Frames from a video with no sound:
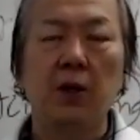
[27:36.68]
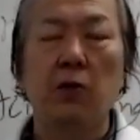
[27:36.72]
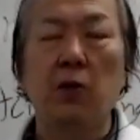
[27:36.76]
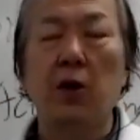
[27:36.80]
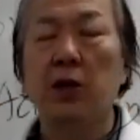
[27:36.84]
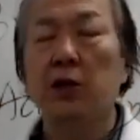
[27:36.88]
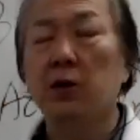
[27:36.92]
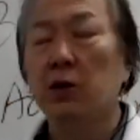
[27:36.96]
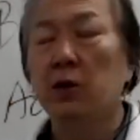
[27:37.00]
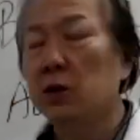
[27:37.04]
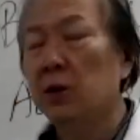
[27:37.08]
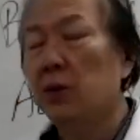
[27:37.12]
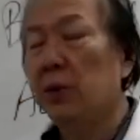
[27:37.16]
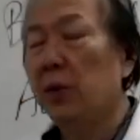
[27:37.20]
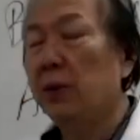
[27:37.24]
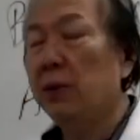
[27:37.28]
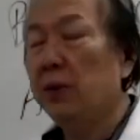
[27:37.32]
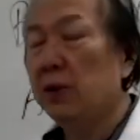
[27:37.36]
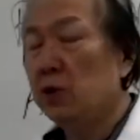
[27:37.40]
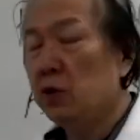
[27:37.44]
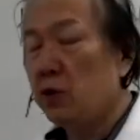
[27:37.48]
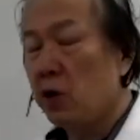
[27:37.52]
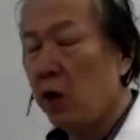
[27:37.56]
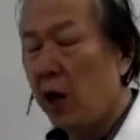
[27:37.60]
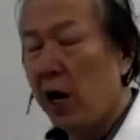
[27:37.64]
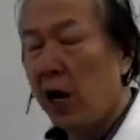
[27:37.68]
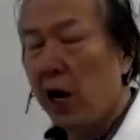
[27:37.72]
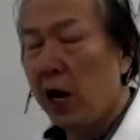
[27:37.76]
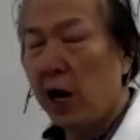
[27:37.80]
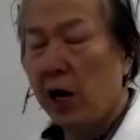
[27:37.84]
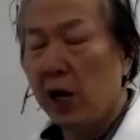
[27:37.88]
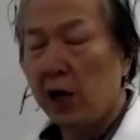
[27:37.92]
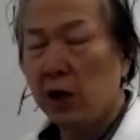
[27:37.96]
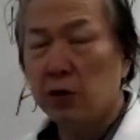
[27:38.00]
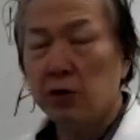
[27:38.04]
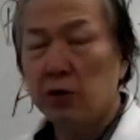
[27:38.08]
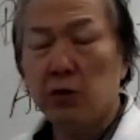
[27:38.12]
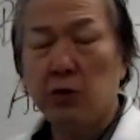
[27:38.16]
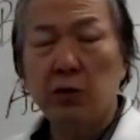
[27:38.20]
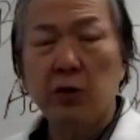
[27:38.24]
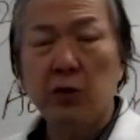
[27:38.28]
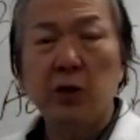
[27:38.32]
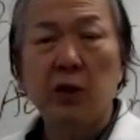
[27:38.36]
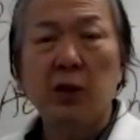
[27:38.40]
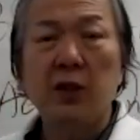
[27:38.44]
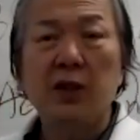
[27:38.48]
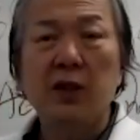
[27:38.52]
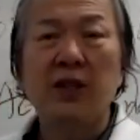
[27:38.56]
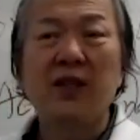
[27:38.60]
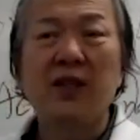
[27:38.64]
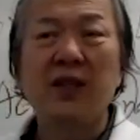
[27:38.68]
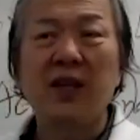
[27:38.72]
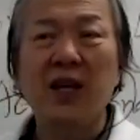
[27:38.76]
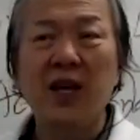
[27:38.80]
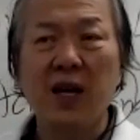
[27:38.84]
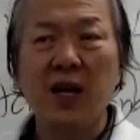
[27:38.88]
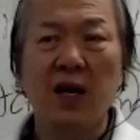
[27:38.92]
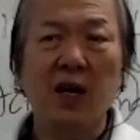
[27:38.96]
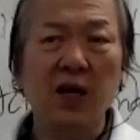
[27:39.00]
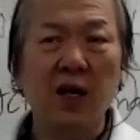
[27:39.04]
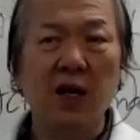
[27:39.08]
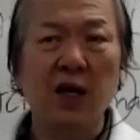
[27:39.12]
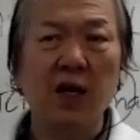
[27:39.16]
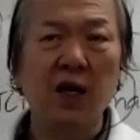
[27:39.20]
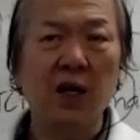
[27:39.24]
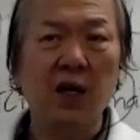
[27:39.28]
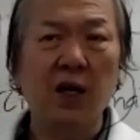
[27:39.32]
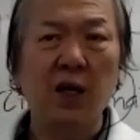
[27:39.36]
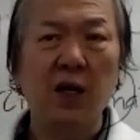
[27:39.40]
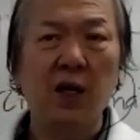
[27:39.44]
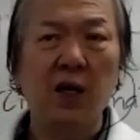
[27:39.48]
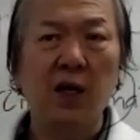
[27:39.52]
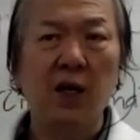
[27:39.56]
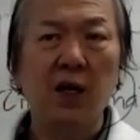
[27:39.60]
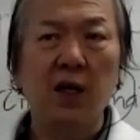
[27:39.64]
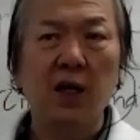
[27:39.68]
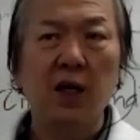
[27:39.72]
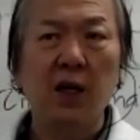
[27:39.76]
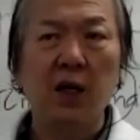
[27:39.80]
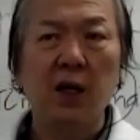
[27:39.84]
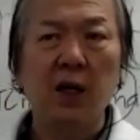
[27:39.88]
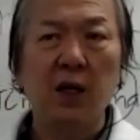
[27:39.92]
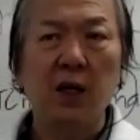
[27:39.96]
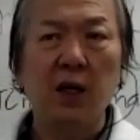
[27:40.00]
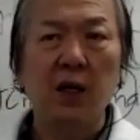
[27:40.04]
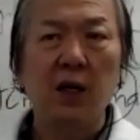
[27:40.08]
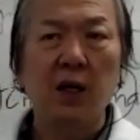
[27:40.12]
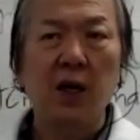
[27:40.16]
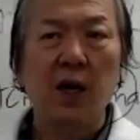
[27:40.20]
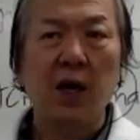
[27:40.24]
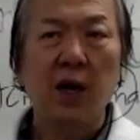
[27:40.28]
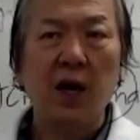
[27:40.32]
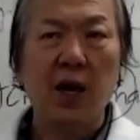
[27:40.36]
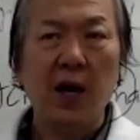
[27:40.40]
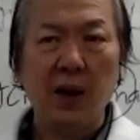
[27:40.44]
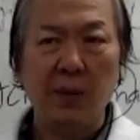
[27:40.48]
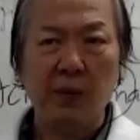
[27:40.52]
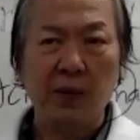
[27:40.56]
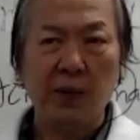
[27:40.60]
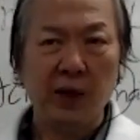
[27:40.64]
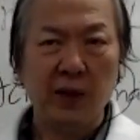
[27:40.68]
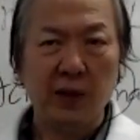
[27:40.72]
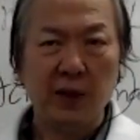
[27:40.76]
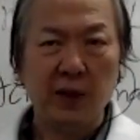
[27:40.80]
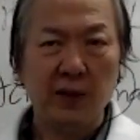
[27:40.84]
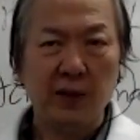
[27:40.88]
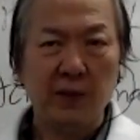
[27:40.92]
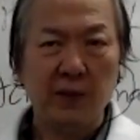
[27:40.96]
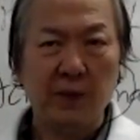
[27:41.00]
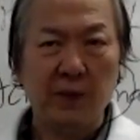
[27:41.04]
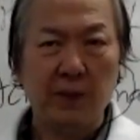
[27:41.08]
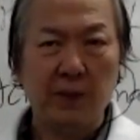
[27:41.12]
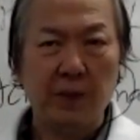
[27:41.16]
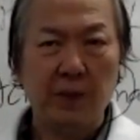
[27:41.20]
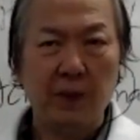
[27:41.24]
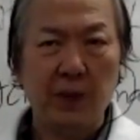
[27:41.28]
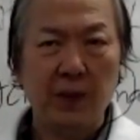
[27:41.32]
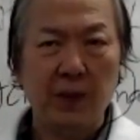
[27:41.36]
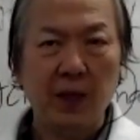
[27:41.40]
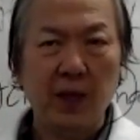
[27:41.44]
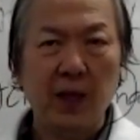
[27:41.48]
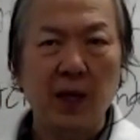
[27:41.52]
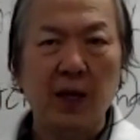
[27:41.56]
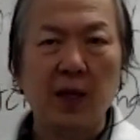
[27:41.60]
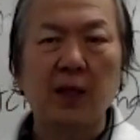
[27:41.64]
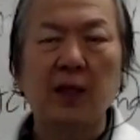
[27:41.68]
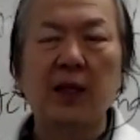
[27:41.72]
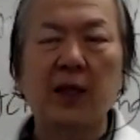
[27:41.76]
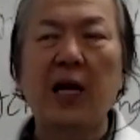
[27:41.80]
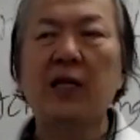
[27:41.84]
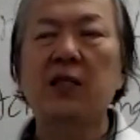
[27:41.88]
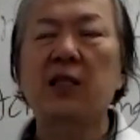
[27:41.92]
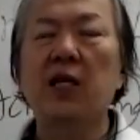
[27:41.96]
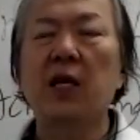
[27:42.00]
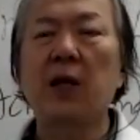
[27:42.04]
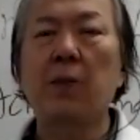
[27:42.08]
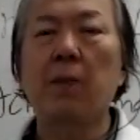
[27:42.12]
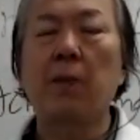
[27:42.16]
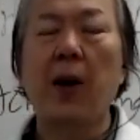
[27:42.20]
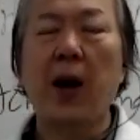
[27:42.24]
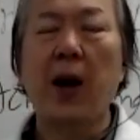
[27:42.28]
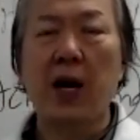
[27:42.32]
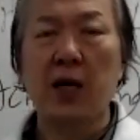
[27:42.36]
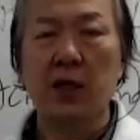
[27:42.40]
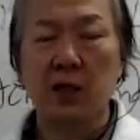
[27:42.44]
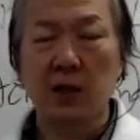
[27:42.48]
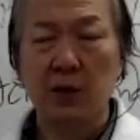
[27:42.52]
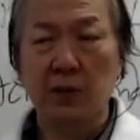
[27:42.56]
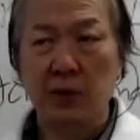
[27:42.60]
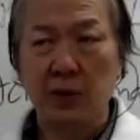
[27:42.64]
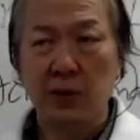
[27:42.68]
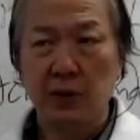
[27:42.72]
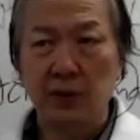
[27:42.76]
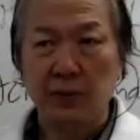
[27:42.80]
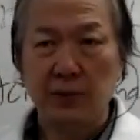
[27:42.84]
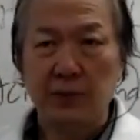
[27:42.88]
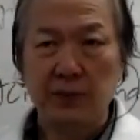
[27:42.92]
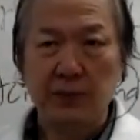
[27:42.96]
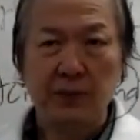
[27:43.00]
You want those people to change their habit? That's impossible.